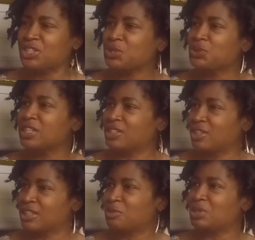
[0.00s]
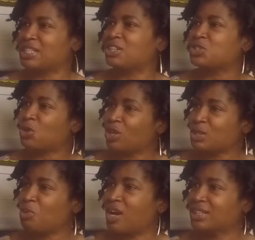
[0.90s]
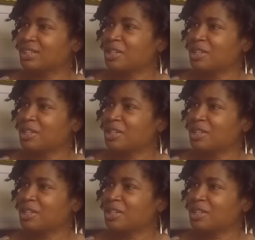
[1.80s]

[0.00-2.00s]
Shuley tunnel was a shorter one